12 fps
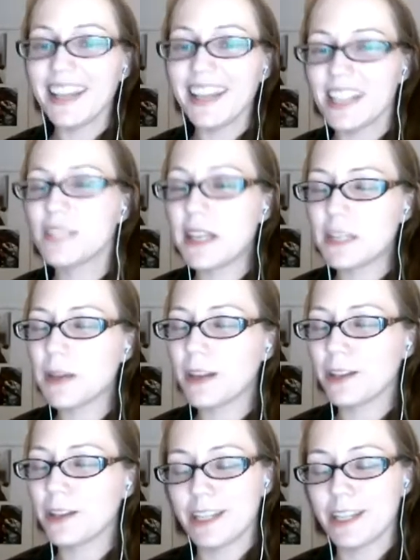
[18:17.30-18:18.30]
It's been
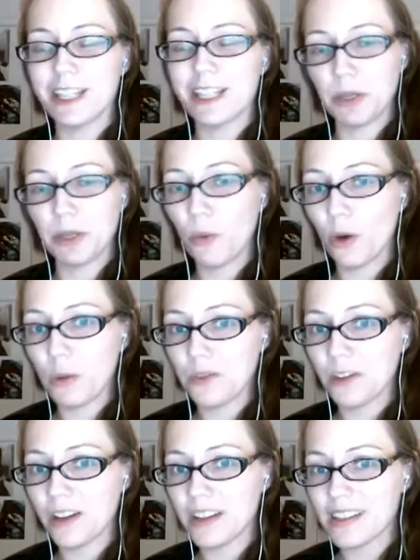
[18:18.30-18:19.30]
unseasonably warm
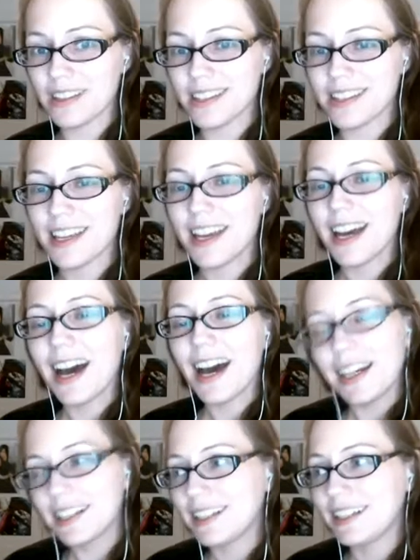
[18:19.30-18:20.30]
for us, and that's...
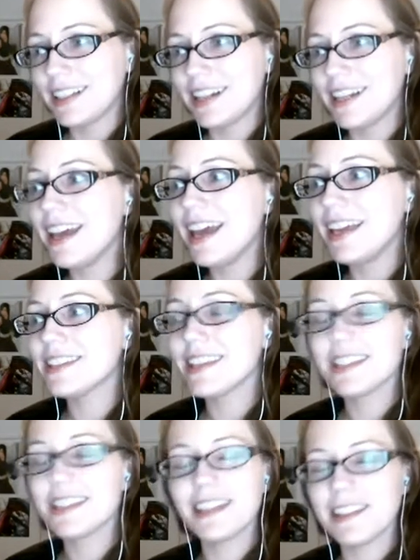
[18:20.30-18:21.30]

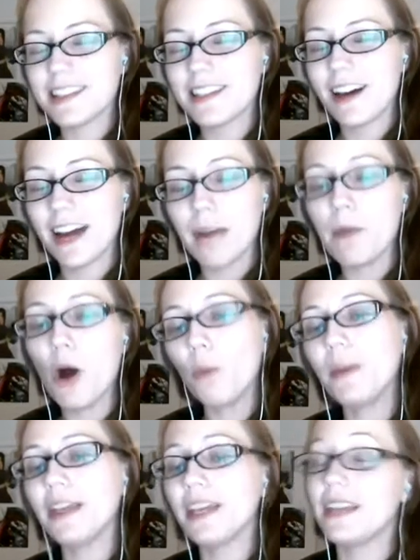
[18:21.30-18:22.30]
It's going to suck. I'm
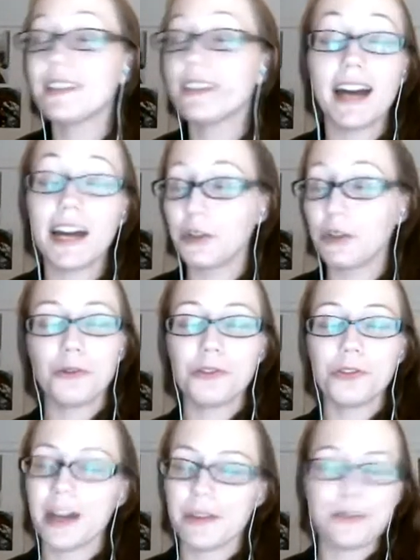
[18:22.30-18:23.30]
hoping it's got to cool
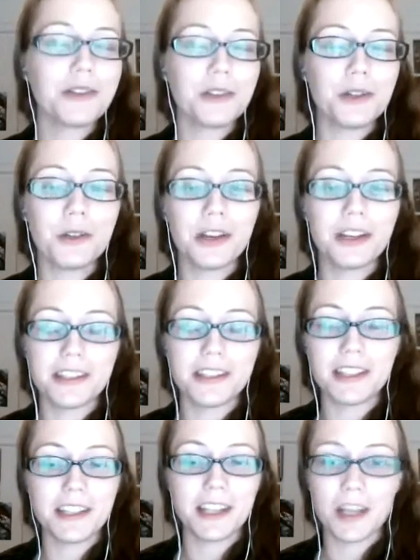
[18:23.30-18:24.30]
down soon because
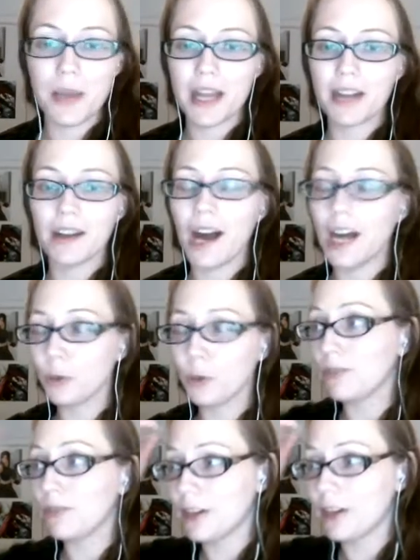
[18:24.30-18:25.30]
it's going to make
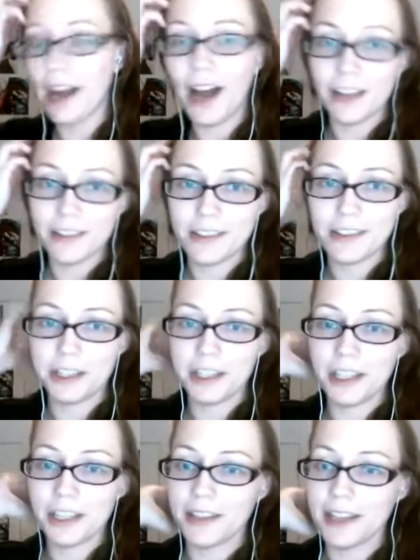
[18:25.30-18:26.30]
Halloween very hot and
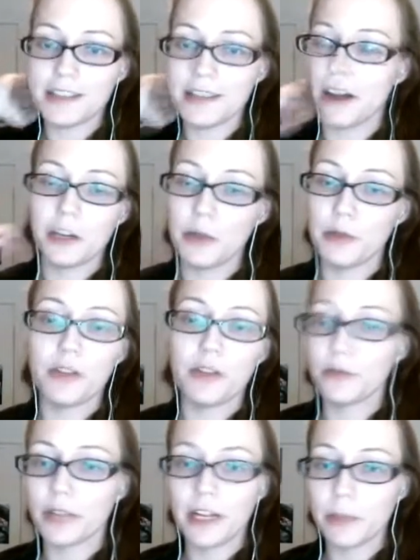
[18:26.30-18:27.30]
sticky, and that's not going to be fun
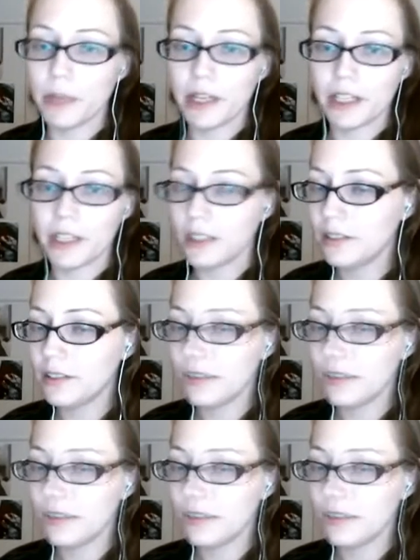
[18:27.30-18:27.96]
for anybody.